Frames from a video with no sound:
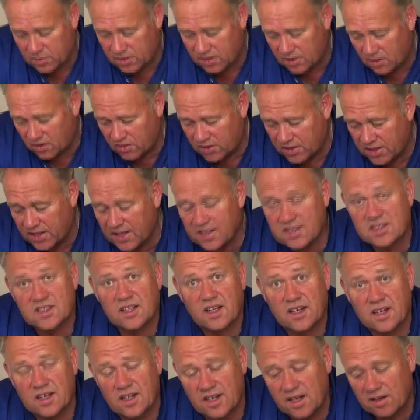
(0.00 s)
with it on a next
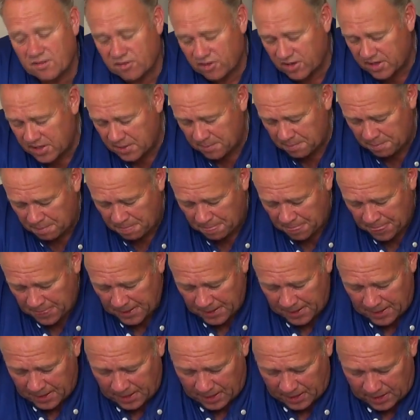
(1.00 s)
day delivery.
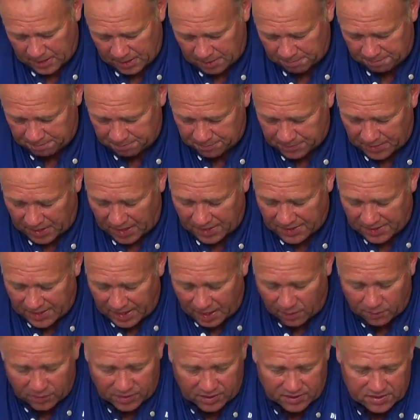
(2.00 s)
And
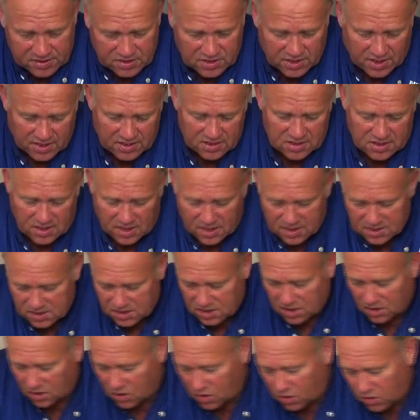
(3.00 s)
now we're going to test
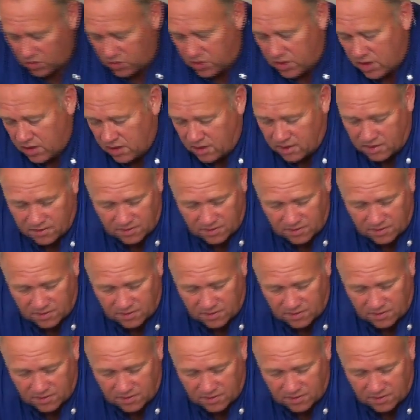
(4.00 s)
it on